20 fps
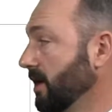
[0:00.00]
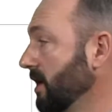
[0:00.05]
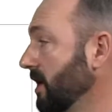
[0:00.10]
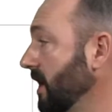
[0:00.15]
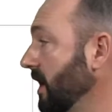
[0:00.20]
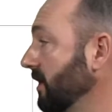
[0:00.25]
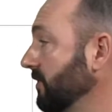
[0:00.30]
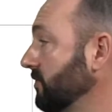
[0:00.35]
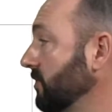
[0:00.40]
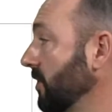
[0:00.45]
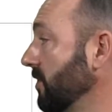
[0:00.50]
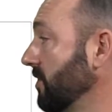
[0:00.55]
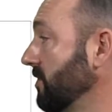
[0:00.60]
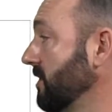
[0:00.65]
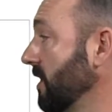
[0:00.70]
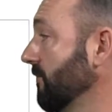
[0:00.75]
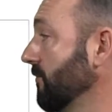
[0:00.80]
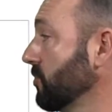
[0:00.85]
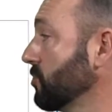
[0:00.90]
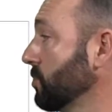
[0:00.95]
And so the
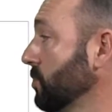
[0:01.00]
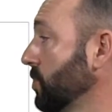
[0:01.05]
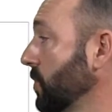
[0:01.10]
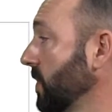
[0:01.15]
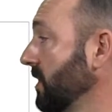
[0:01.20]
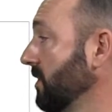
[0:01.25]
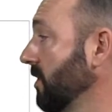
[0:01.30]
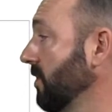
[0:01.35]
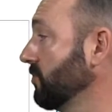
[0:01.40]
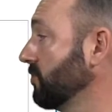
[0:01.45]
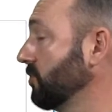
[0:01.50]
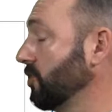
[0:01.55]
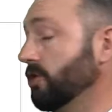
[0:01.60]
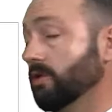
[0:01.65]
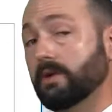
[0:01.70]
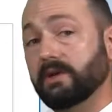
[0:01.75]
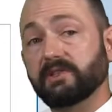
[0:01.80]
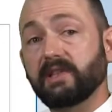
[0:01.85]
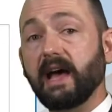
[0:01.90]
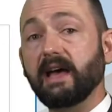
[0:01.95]
difference between those
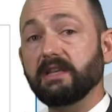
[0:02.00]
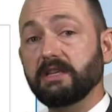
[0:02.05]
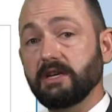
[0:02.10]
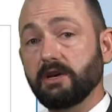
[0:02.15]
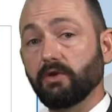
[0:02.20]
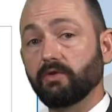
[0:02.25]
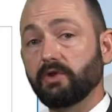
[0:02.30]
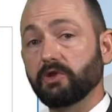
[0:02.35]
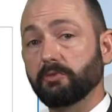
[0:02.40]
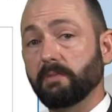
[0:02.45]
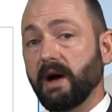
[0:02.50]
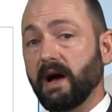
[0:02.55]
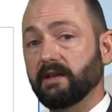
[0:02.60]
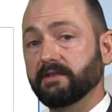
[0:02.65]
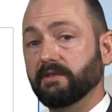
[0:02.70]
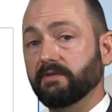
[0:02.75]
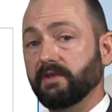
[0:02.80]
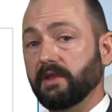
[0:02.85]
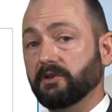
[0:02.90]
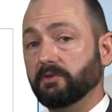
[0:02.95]
two is that yield
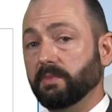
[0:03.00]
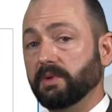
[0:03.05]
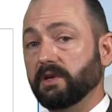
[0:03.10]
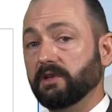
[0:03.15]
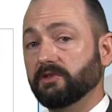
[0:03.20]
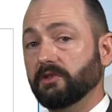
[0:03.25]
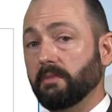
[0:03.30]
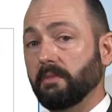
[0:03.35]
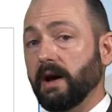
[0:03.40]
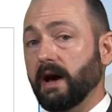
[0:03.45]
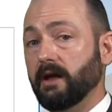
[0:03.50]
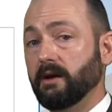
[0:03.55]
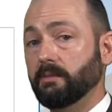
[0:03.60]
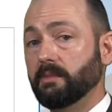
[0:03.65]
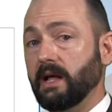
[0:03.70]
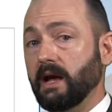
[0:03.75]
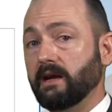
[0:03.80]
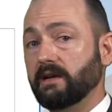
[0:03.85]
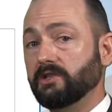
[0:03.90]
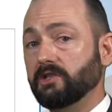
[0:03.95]
responsiveness, because the bottom
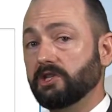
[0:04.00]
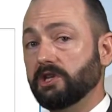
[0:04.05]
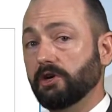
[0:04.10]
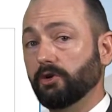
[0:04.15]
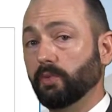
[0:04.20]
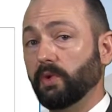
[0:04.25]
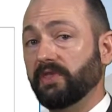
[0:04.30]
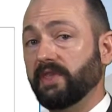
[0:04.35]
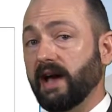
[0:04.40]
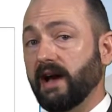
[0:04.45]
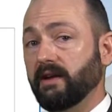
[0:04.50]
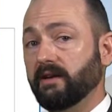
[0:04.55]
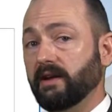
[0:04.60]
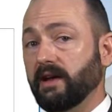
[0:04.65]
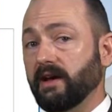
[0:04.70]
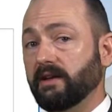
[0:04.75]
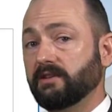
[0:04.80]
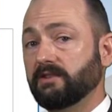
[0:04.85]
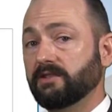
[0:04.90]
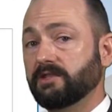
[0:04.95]
line is yield without
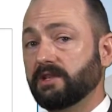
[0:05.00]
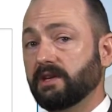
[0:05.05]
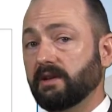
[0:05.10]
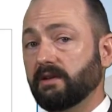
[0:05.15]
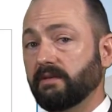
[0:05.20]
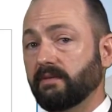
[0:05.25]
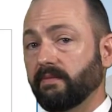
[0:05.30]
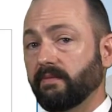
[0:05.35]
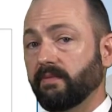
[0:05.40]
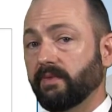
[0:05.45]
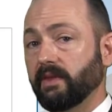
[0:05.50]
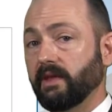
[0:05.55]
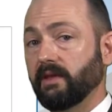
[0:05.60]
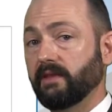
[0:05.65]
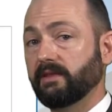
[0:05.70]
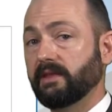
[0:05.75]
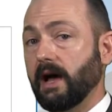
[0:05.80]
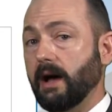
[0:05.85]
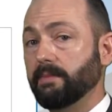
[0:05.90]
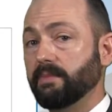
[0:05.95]
nitrogen,
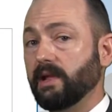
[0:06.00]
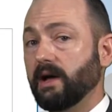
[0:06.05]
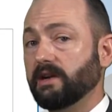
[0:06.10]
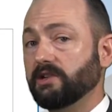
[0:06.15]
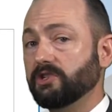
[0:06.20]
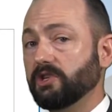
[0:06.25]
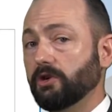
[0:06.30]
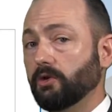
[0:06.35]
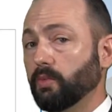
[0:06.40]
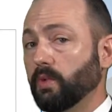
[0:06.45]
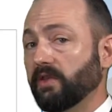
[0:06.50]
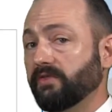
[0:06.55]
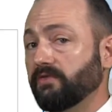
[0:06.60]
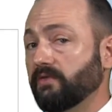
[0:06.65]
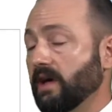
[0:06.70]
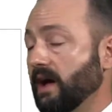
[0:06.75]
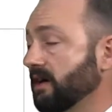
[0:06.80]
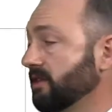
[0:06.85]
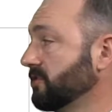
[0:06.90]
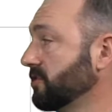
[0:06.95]
top line is yield with
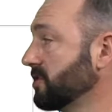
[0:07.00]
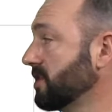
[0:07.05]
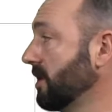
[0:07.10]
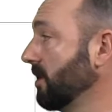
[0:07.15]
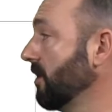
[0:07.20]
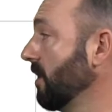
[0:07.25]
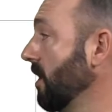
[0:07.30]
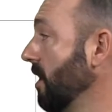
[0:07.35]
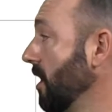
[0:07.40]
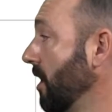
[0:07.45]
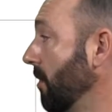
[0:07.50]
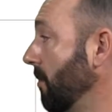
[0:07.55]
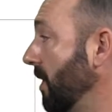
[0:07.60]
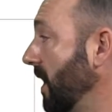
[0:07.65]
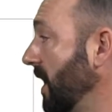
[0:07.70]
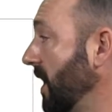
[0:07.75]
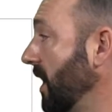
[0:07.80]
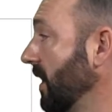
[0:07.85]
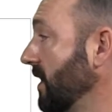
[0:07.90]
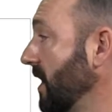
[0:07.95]
nitrogen. My
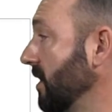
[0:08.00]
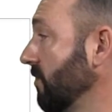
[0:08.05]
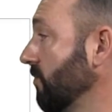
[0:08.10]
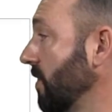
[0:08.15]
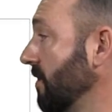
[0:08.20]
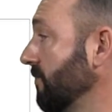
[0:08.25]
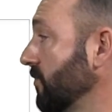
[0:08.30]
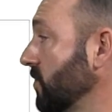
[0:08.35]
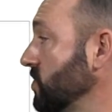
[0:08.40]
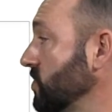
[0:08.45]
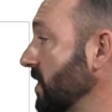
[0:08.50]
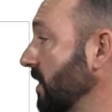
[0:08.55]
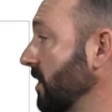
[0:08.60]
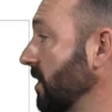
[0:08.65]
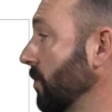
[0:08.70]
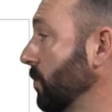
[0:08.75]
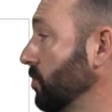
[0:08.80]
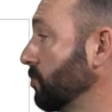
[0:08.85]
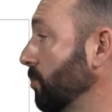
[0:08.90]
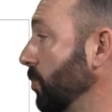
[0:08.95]
high end reference
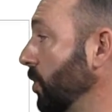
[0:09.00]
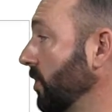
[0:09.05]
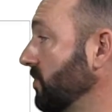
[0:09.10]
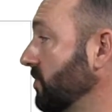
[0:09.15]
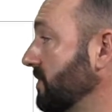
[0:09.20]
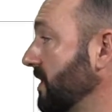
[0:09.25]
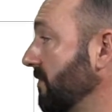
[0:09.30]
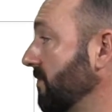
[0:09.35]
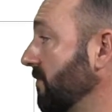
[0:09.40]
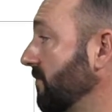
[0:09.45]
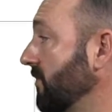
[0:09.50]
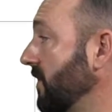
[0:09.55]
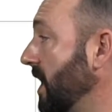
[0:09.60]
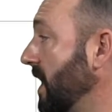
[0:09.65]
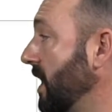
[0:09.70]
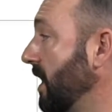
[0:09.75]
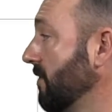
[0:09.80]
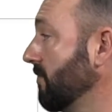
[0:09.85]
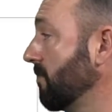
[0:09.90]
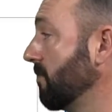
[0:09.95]
area was
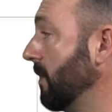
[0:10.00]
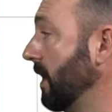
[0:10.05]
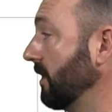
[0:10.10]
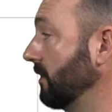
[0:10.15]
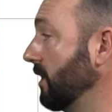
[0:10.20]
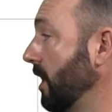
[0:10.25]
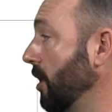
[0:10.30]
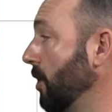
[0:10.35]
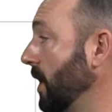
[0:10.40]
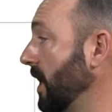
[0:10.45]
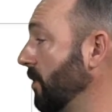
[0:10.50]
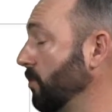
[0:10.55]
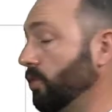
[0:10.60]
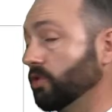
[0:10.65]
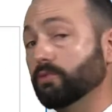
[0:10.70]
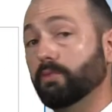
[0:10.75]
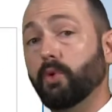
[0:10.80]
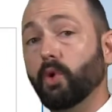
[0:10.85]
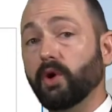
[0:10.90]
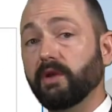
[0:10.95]
0.75, my low end was
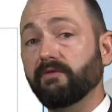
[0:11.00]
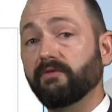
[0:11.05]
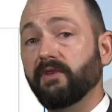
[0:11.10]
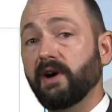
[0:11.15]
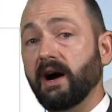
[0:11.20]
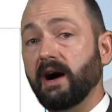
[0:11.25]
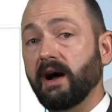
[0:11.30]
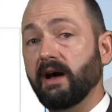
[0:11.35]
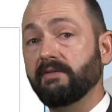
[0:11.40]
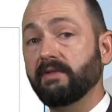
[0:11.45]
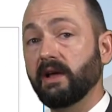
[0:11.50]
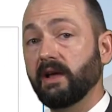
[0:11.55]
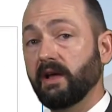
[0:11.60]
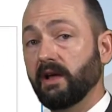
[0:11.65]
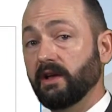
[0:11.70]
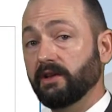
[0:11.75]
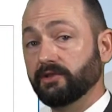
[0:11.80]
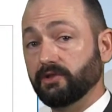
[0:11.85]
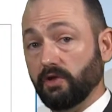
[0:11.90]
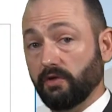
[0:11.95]
0.5,
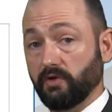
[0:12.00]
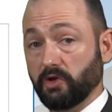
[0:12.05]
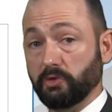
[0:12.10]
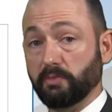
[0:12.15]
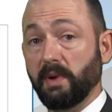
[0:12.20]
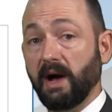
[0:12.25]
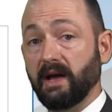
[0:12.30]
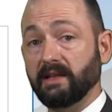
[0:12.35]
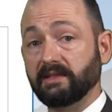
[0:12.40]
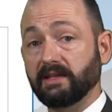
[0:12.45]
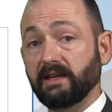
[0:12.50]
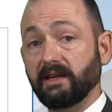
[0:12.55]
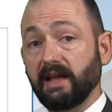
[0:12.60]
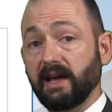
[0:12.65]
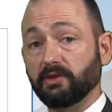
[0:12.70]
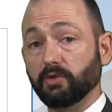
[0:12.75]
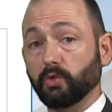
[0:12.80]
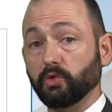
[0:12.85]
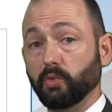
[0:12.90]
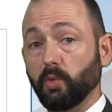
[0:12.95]
so the response
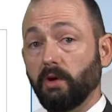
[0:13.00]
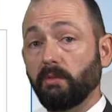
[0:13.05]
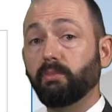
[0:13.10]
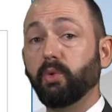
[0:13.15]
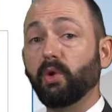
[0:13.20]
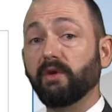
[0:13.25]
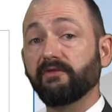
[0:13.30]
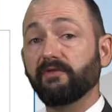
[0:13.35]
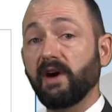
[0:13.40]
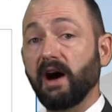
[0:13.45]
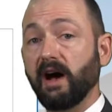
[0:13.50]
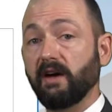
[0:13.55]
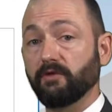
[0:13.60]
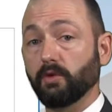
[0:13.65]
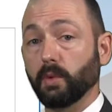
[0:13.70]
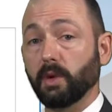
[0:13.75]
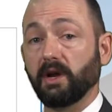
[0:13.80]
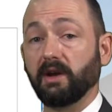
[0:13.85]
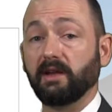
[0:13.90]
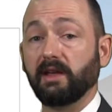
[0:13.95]
index was 1.5, and
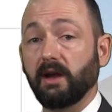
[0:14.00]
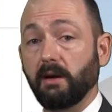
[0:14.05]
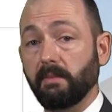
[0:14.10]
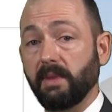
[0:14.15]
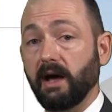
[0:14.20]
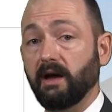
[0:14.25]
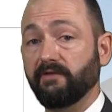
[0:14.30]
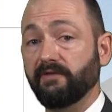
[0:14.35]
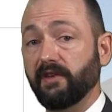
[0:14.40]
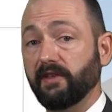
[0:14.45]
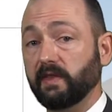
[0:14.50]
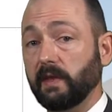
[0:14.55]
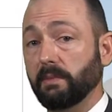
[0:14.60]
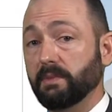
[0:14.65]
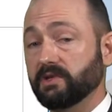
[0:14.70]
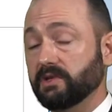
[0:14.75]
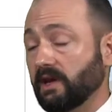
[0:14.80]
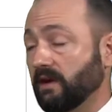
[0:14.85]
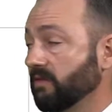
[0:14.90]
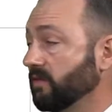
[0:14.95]
we're going to get about a
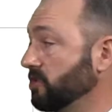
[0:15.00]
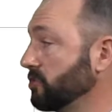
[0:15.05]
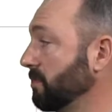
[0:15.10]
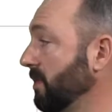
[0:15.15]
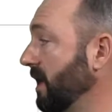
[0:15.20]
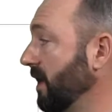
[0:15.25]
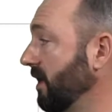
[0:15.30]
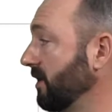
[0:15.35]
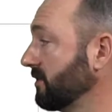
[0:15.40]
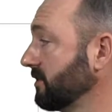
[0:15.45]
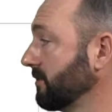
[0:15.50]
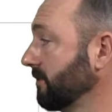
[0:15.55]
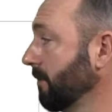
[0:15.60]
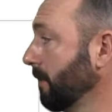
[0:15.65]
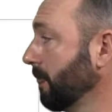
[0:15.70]
50% response.